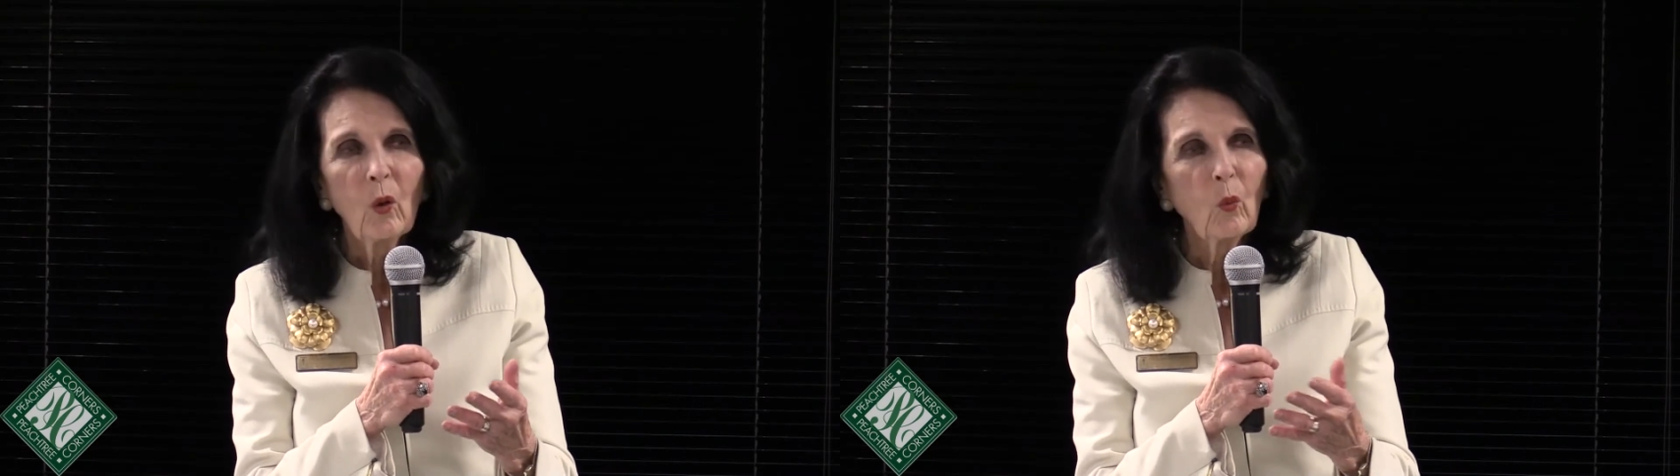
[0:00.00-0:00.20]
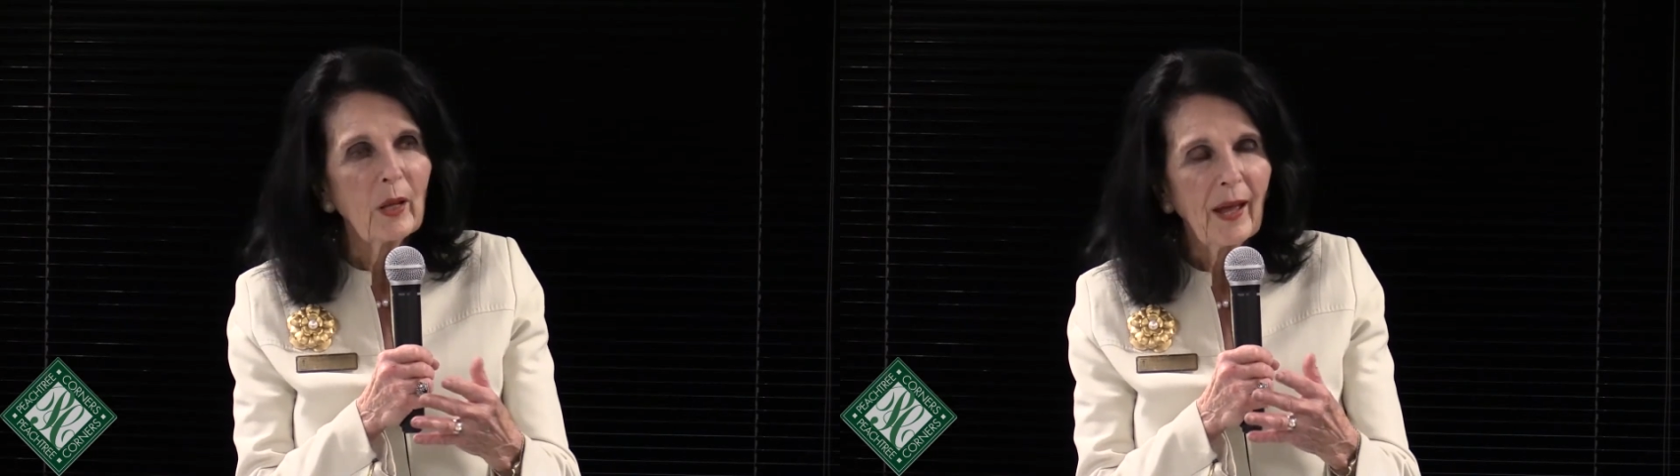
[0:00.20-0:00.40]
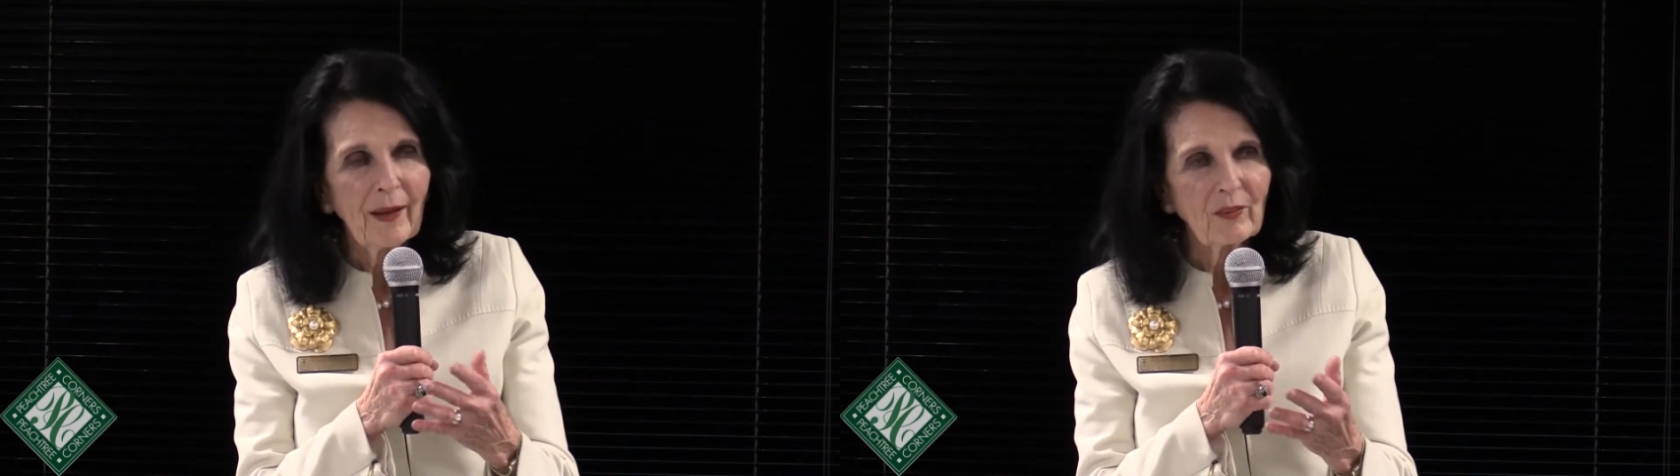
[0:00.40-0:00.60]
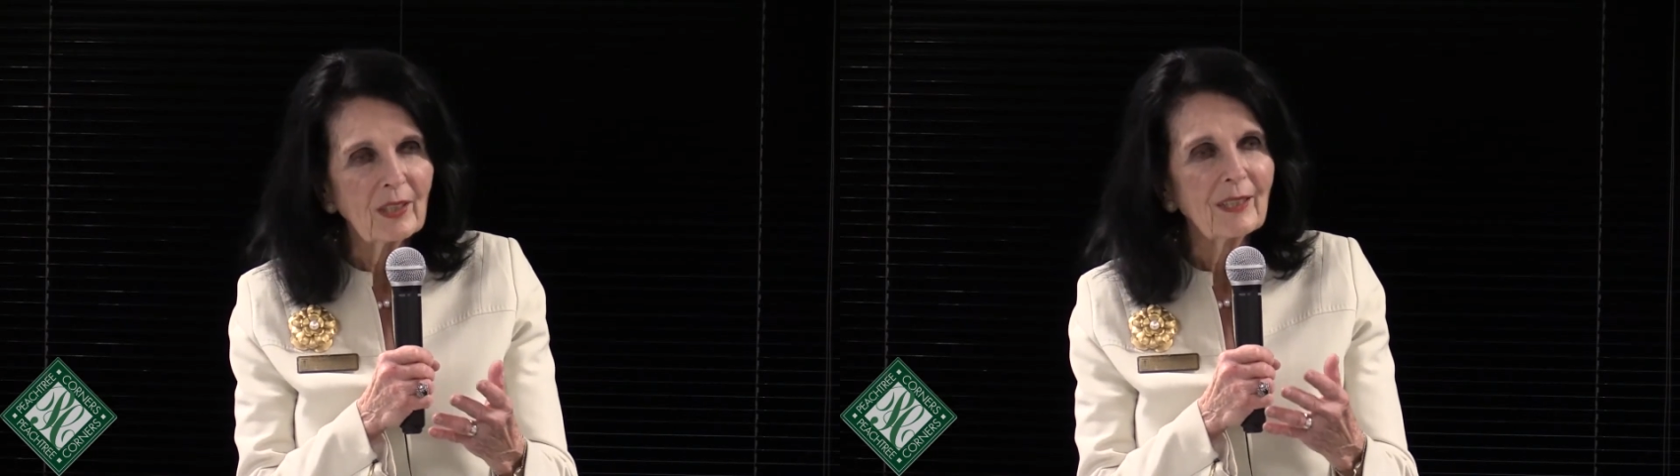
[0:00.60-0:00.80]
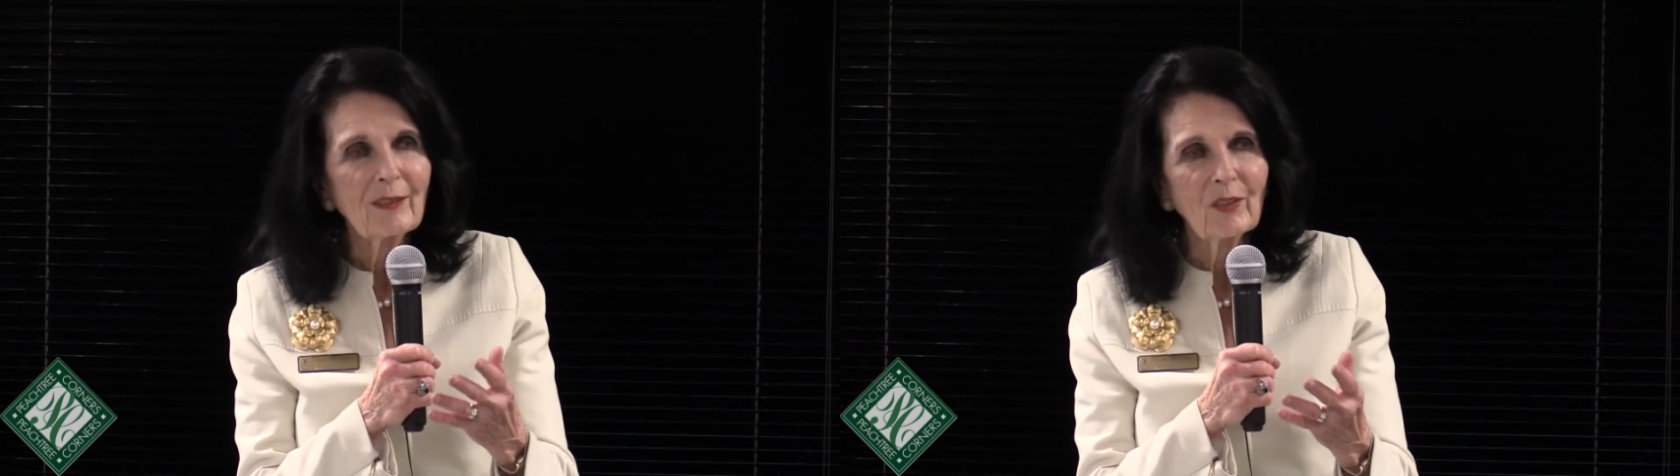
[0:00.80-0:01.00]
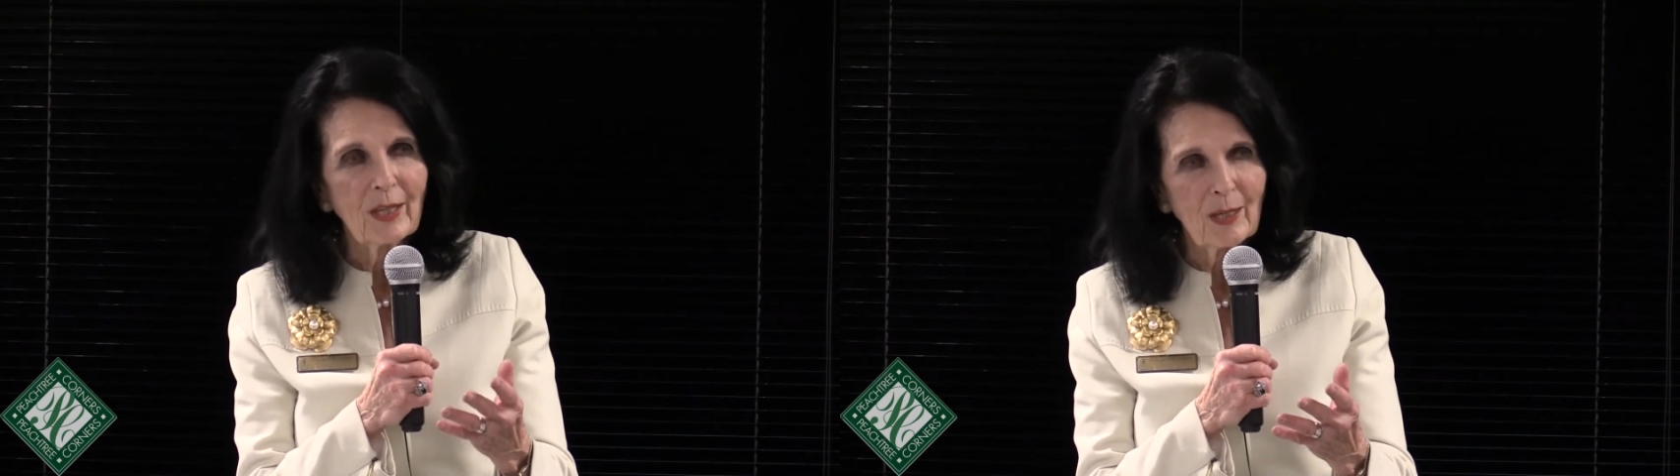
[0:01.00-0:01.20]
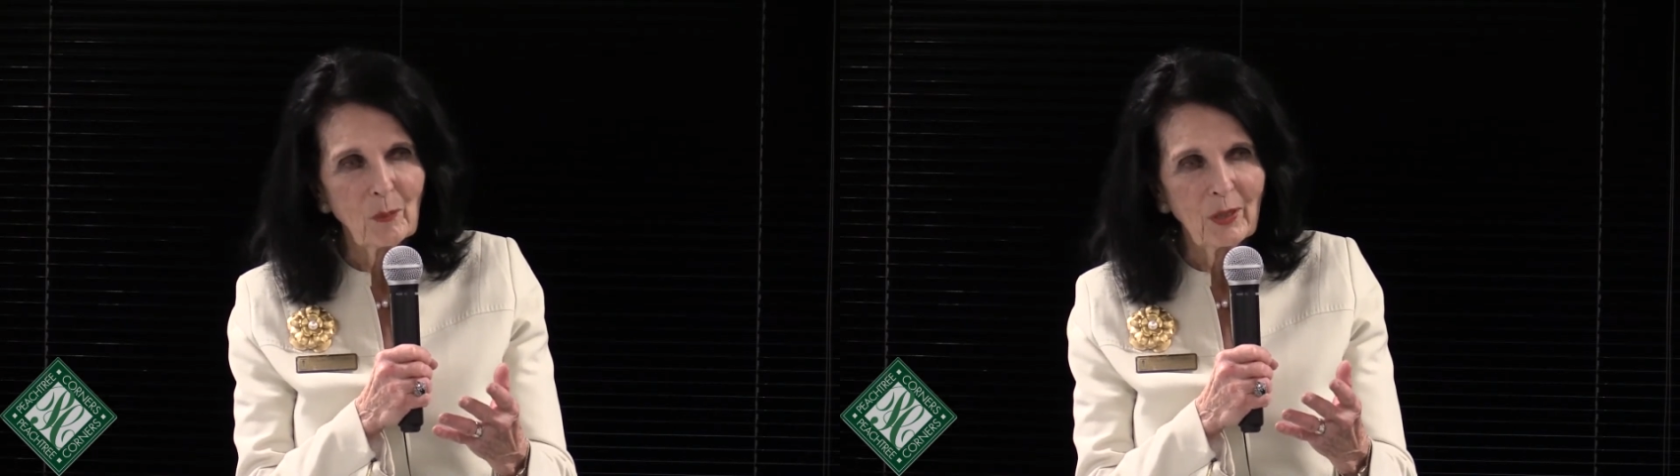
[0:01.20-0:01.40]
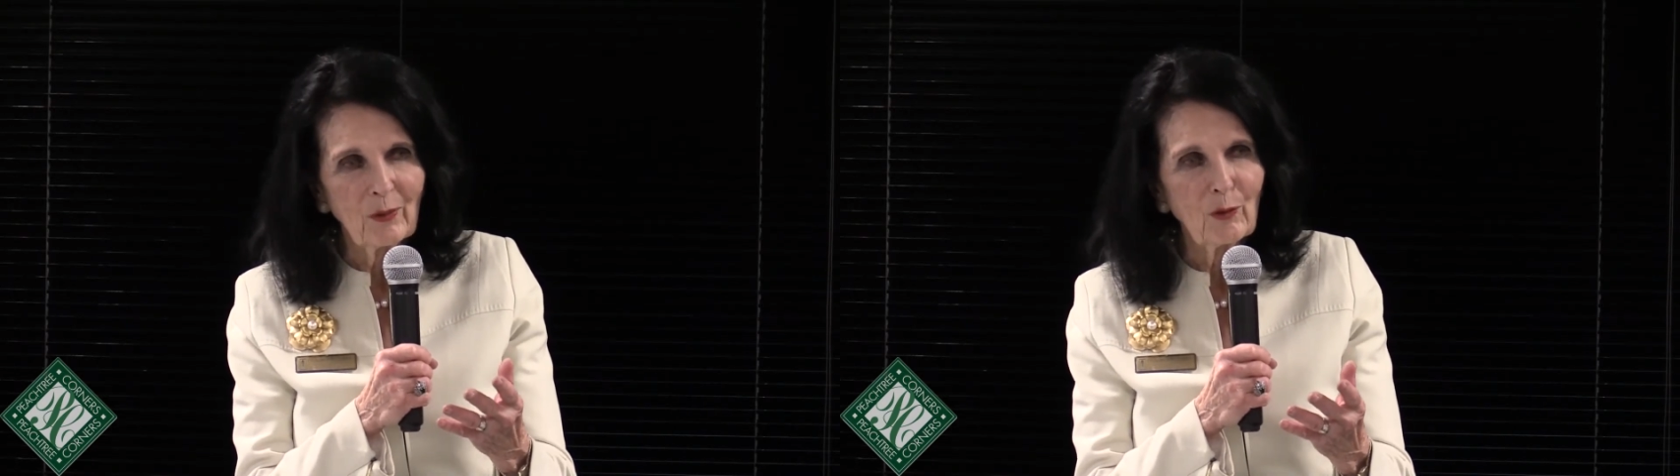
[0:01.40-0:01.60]
We haven't given
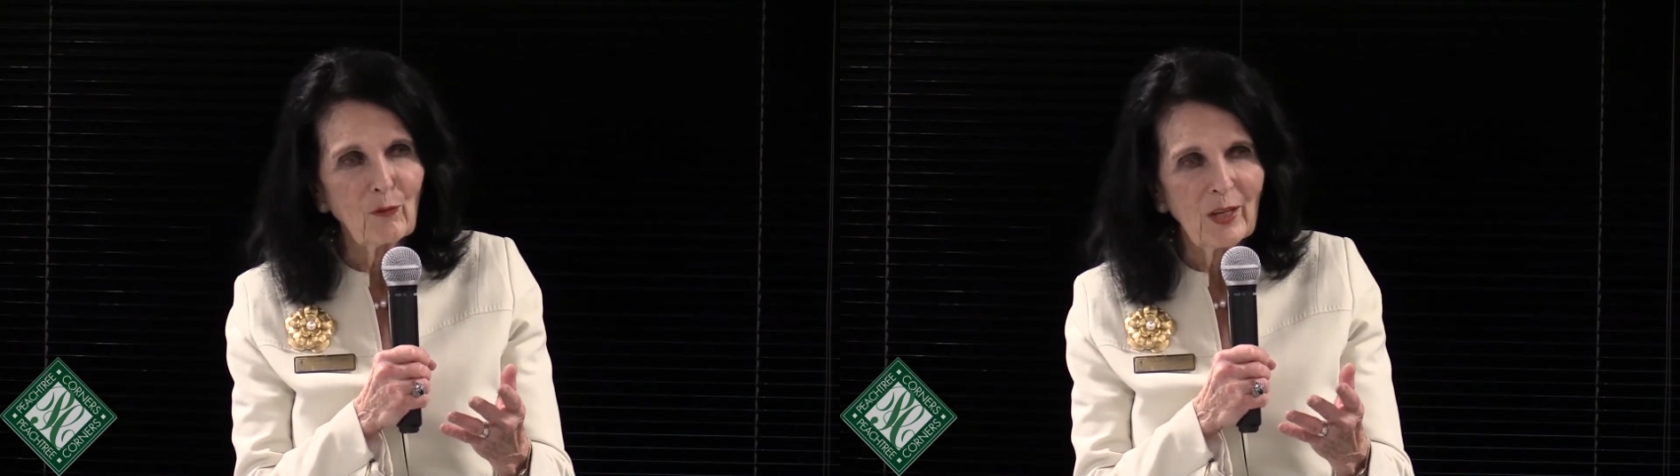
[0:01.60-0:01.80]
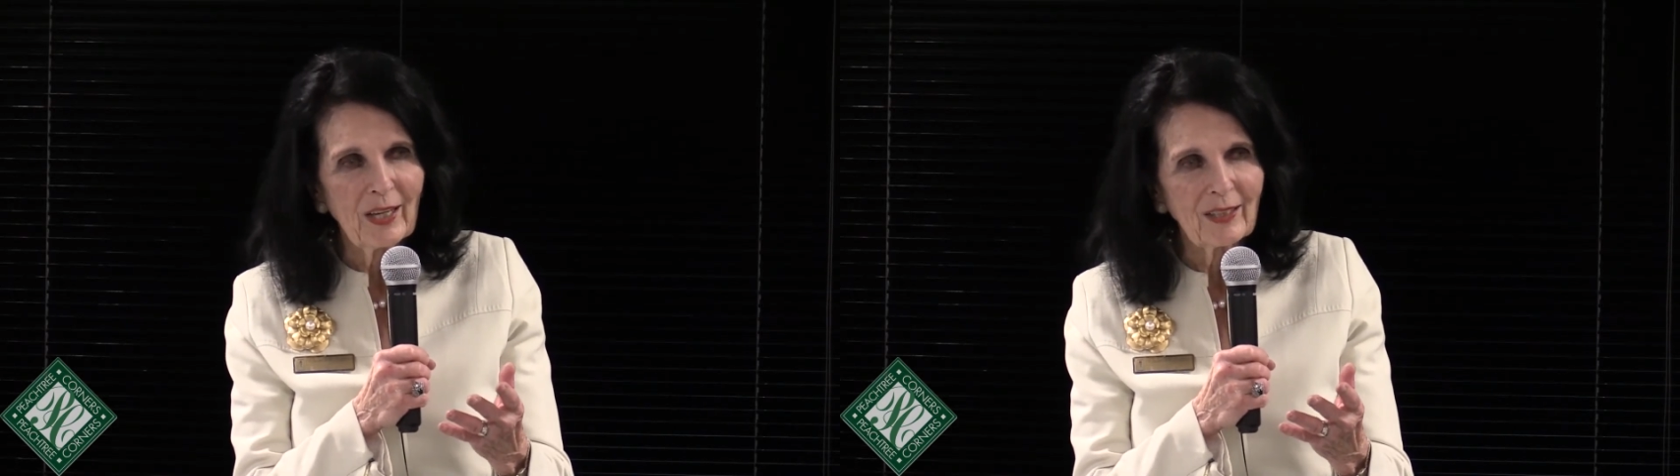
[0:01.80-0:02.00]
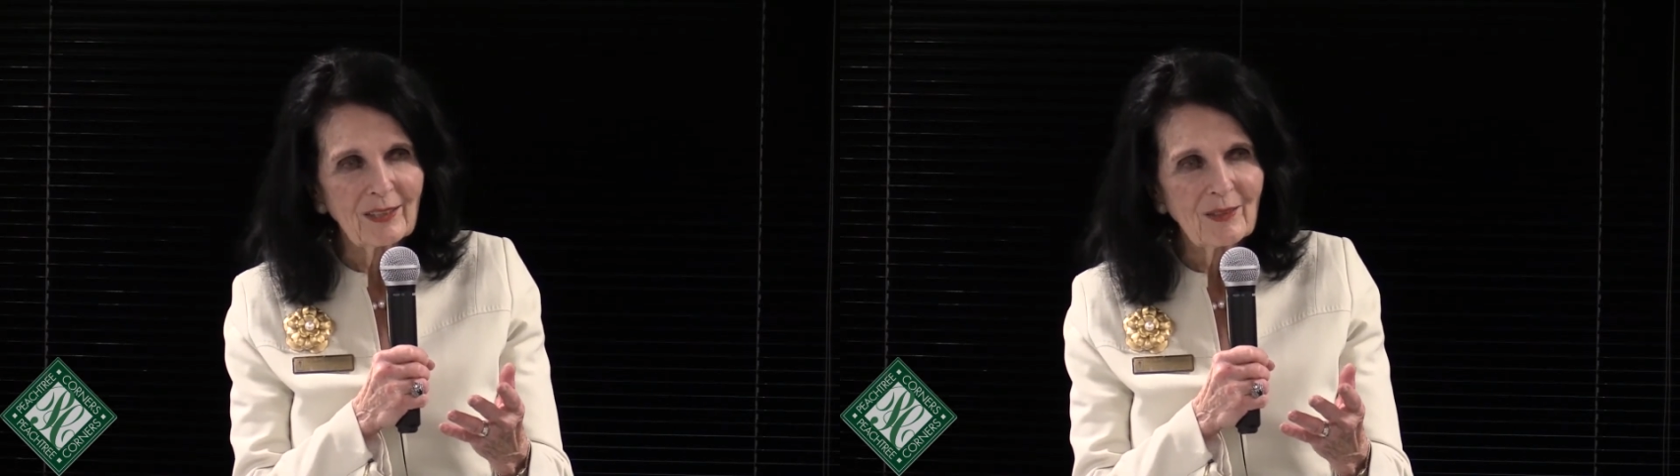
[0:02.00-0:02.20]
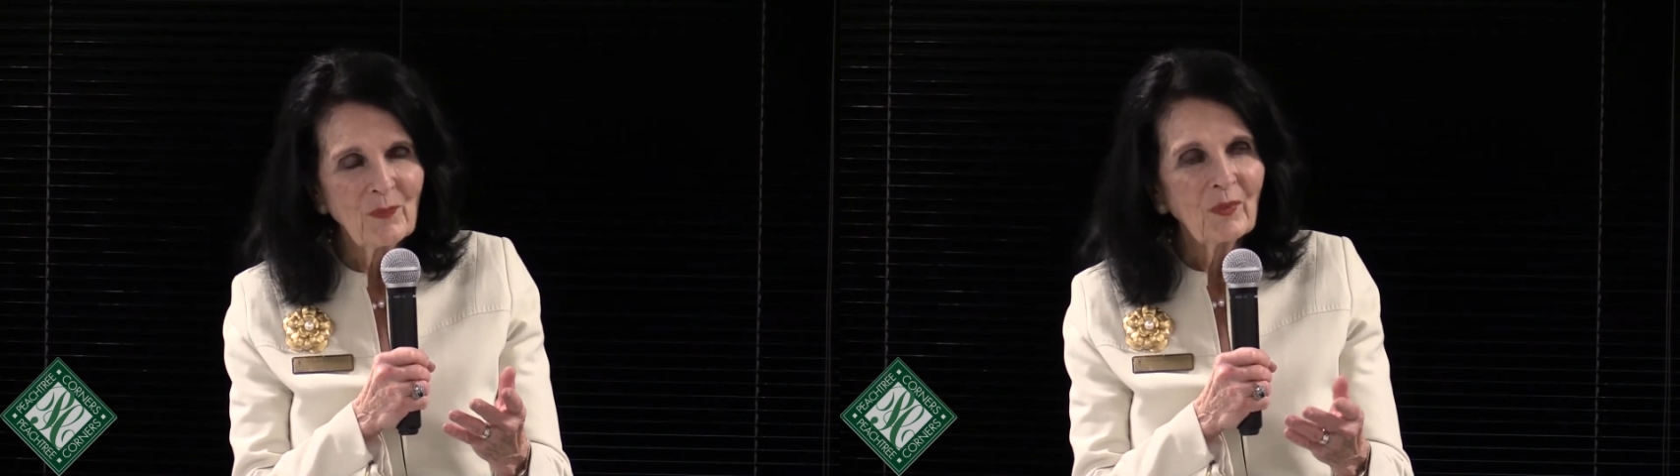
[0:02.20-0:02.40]
up on the fact